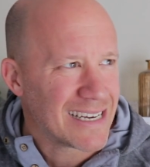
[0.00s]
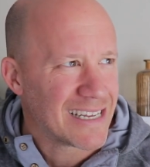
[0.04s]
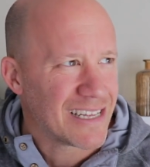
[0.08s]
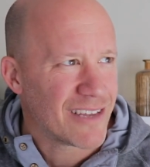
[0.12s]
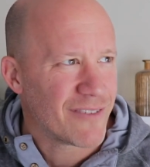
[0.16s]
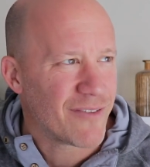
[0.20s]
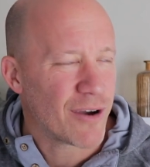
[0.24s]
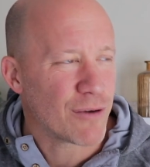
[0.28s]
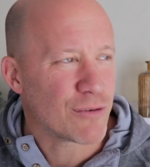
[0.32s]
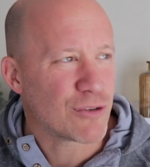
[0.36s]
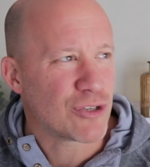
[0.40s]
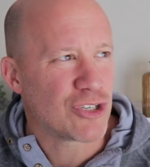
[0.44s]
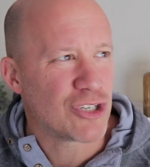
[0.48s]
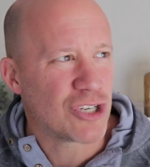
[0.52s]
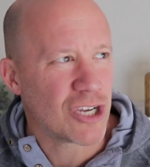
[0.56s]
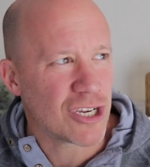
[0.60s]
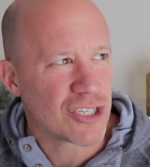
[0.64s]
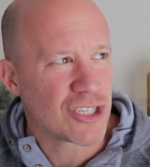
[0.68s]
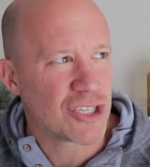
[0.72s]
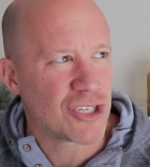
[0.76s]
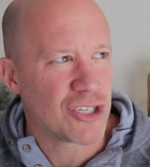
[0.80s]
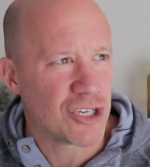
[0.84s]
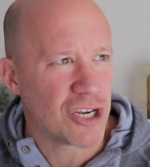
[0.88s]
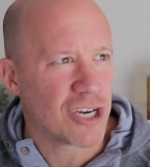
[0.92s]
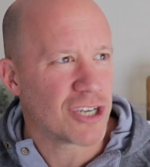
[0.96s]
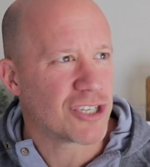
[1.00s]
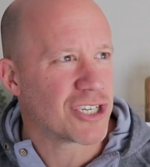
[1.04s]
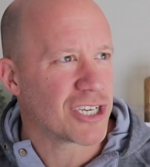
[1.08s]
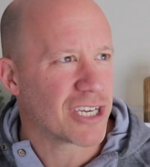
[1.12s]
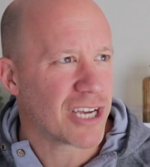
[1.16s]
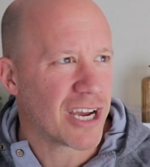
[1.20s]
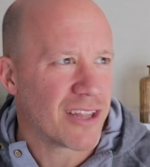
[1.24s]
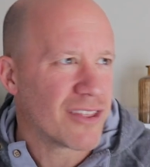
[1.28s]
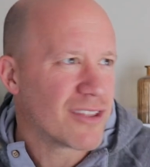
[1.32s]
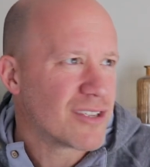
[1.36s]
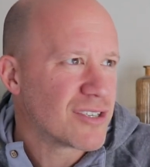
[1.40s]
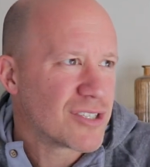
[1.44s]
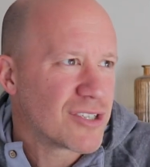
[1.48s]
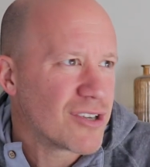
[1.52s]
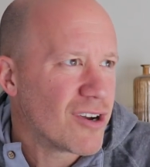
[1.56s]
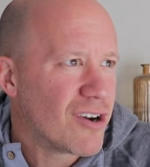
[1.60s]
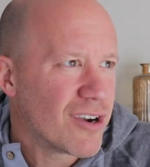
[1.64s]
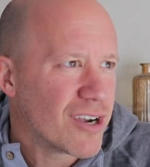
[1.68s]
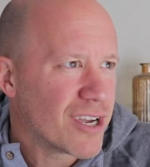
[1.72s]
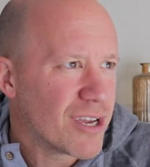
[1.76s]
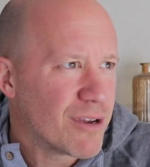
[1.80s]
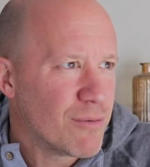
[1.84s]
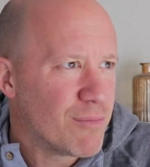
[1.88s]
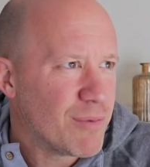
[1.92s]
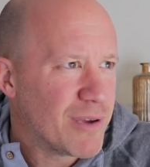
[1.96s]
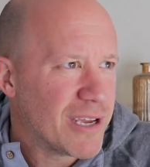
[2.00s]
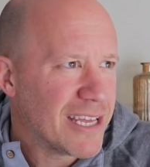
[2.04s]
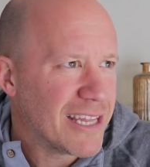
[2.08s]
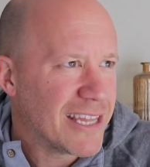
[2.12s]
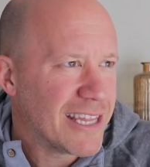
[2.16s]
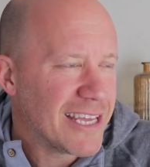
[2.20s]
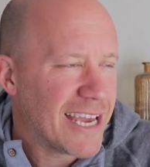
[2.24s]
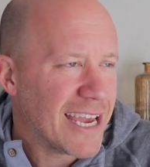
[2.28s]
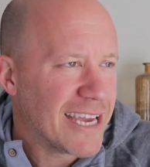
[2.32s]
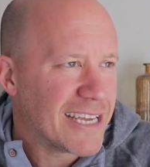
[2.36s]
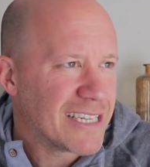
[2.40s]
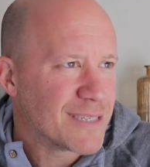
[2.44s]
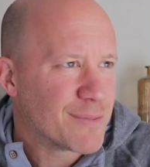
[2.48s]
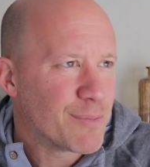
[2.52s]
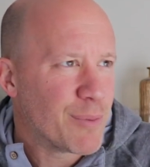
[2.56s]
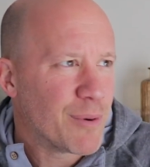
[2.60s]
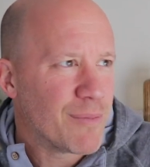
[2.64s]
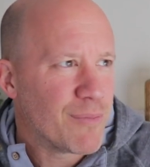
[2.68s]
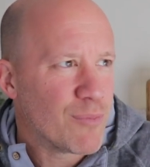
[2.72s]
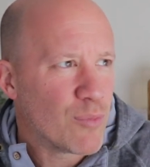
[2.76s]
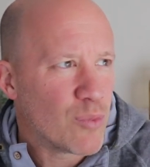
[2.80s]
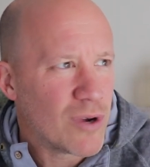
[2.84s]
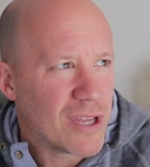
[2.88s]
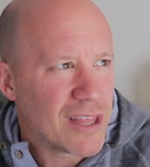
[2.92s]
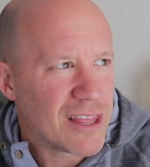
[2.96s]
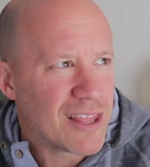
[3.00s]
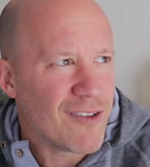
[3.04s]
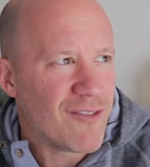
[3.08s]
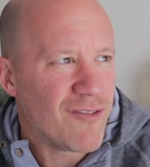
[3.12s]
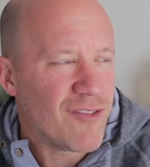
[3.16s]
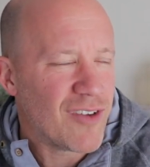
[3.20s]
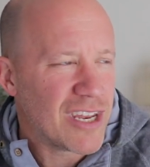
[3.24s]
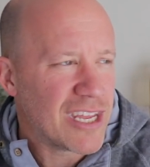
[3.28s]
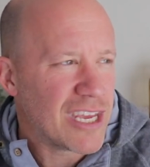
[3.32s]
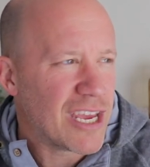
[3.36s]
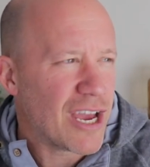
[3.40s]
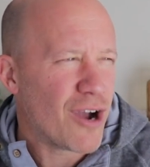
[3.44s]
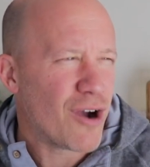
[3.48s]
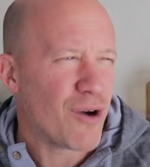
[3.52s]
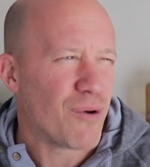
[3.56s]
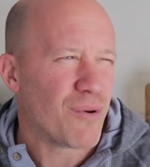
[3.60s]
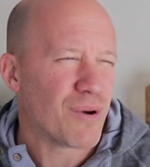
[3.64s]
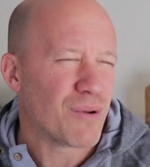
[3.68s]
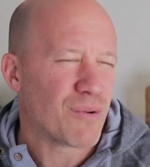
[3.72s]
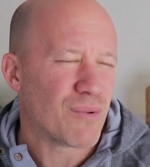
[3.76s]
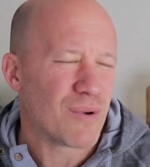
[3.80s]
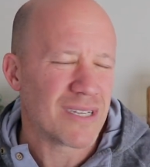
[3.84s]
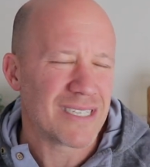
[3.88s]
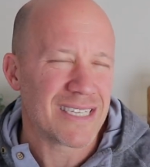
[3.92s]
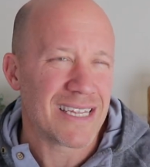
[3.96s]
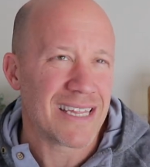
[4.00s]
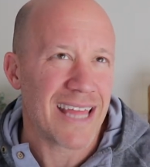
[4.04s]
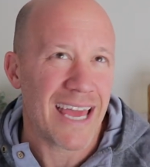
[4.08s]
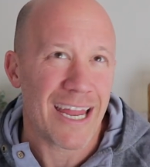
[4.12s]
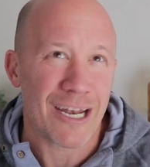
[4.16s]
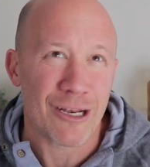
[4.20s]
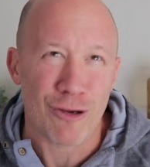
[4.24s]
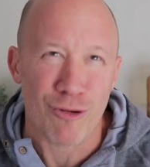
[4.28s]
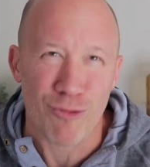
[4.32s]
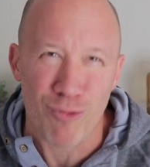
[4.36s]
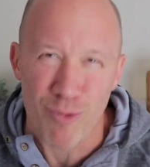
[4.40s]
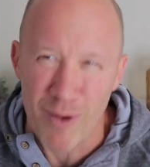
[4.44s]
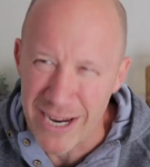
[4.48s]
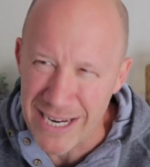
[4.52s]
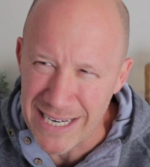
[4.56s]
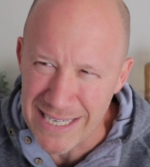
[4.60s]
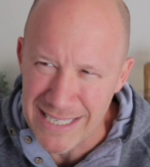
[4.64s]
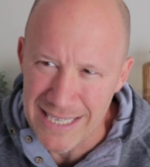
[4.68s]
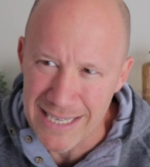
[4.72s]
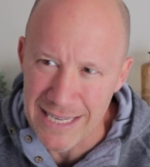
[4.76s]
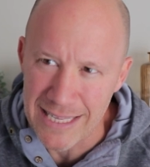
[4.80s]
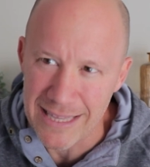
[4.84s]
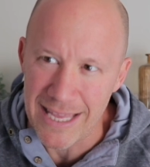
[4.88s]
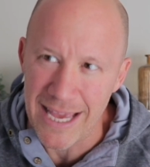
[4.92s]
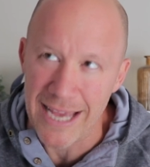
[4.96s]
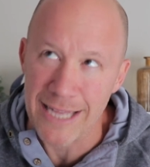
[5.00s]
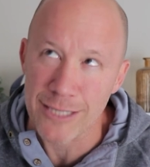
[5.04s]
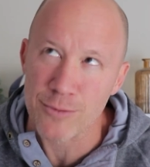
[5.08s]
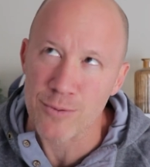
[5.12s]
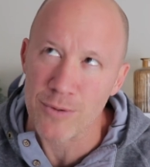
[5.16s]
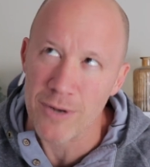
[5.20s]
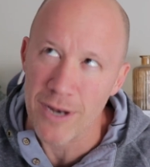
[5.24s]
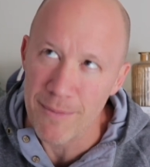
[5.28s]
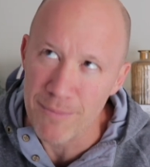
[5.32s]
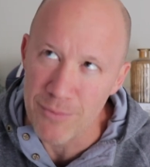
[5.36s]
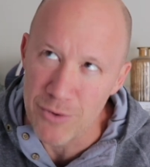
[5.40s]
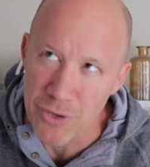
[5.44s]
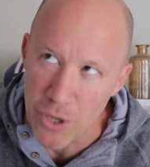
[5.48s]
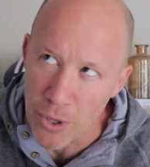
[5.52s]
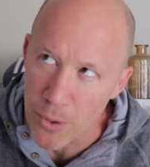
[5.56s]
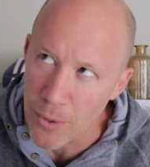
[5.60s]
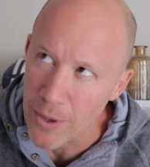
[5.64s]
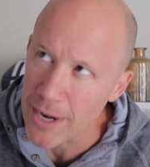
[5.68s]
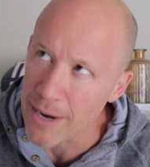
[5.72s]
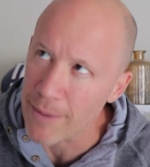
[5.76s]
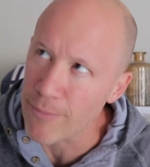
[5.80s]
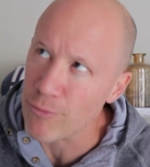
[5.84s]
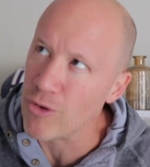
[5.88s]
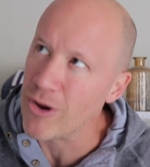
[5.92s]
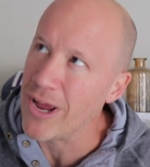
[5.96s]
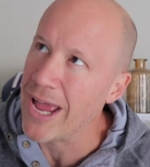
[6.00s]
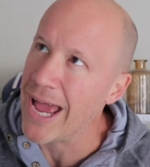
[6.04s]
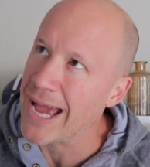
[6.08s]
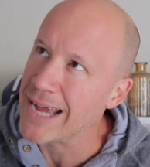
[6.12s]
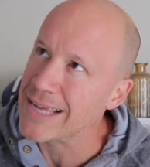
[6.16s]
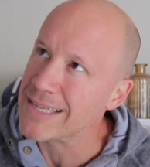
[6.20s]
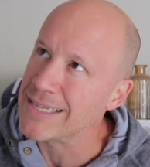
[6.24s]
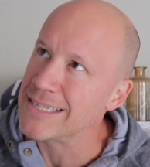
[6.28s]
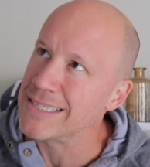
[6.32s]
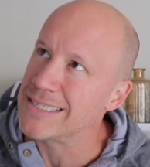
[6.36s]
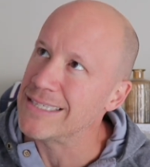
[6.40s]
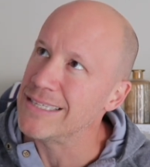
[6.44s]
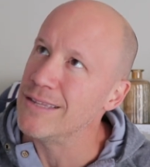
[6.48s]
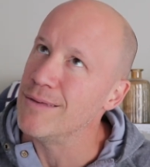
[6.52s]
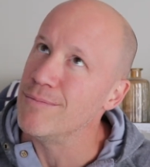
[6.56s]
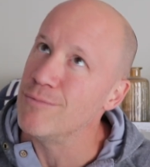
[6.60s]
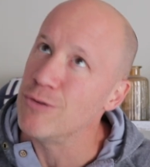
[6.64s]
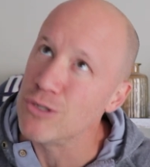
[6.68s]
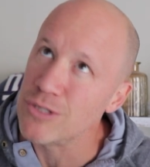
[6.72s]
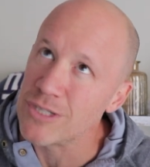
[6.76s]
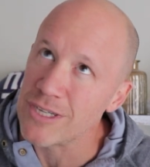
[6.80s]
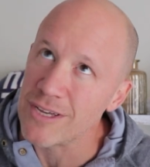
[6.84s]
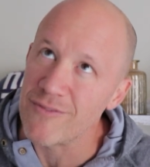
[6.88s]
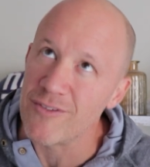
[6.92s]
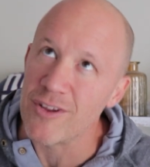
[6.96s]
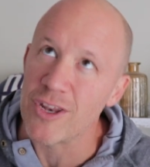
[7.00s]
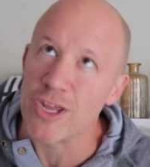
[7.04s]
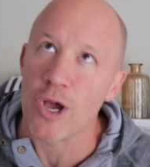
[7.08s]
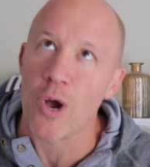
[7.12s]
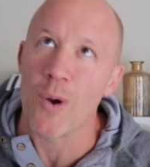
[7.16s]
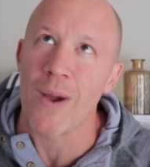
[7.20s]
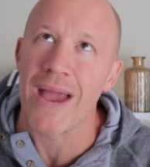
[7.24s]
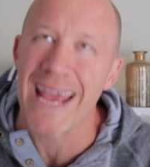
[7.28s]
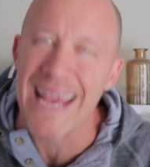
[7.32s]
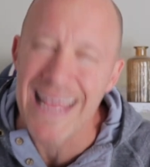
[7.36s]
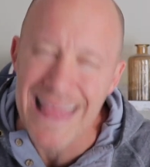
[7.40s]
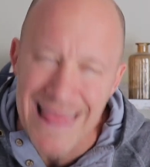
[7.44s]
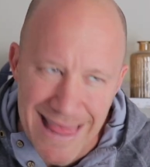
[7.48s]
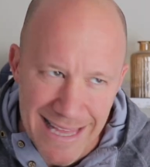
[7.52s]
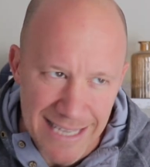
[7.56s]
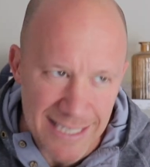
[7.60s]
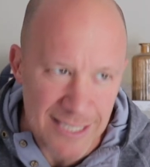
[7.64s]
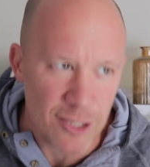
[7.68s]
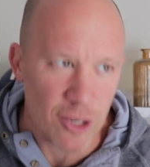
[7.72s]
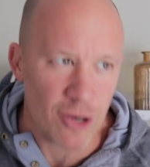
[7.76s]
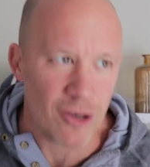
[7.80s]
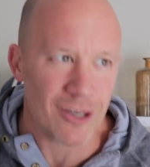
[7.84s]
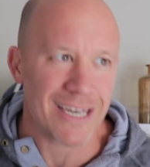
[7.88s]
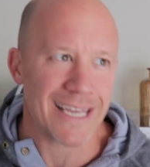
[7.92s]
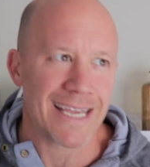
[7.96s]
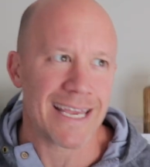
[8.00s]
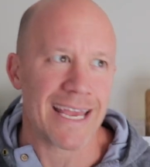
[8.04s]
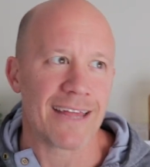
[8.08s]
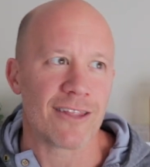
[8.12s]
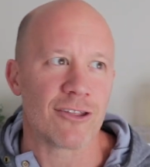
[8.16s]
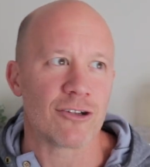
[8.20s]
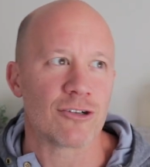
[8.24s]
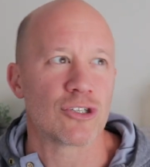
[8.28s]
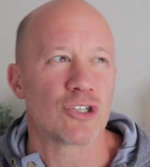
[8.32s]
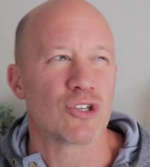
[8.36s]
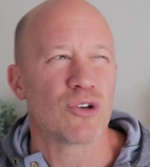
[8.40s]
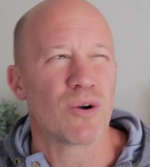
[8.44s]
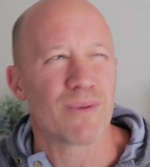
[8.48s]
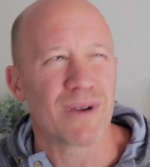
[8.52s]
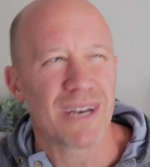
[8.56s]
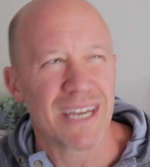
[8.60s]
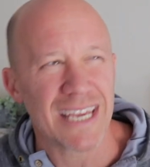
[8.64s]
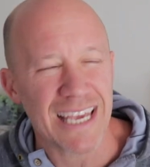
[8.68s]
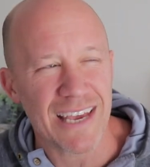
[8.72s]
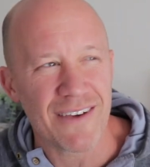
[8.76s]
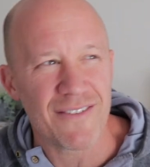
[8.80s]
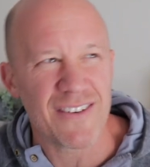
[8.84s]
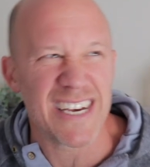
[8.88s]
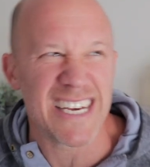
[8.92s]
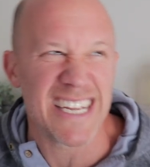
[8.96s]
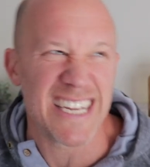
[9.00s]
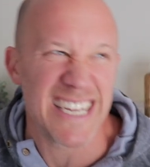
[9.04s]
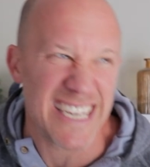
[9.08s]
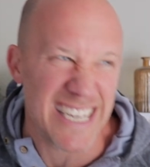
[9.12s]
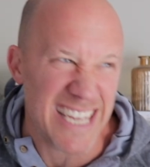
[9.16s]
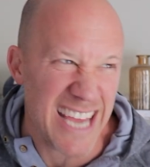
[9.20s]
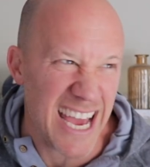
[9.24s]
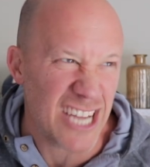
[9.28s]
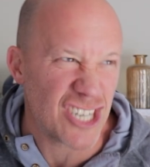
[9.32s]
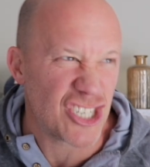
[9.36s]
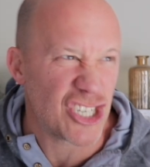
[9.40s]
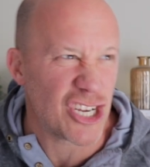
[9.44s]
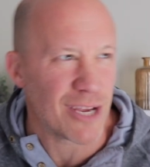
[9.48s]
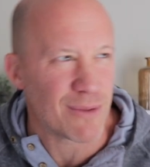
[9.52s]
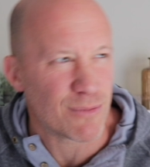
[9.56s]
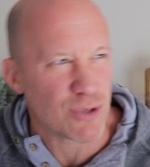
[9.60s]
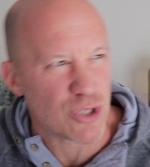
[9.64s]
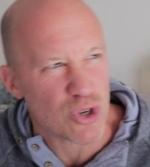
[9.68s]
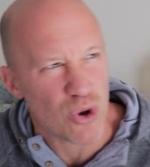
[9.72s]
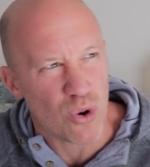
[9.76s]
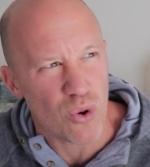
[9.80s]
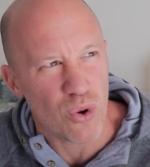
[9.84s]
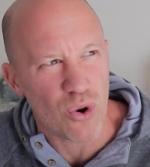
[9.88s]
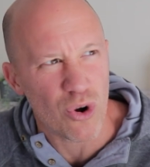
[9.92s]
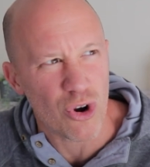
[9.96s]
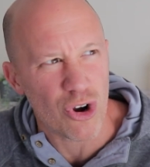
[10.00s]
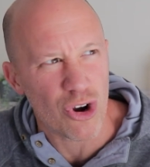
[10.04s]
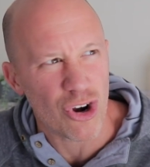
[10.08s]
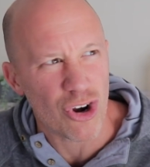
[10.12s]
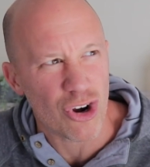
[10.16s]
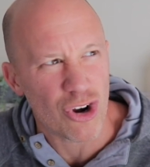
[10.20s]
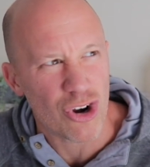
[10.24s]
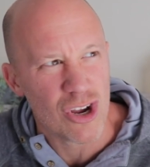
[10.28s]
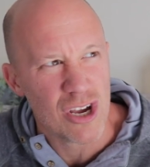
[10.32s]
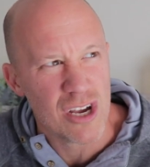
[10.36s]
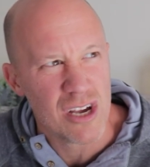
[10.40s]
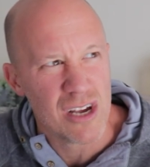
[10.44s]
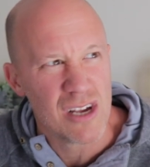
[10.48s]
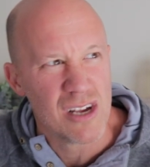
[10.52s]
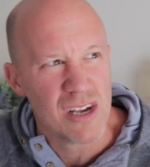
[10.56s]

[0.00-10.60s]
If I was just judging on the song, it would be in the eights. But with the video, it wasn't that great. And that's what I'm doing. I'm reacting to the music video and the song together. So I'm going to give it a Dad Jam score.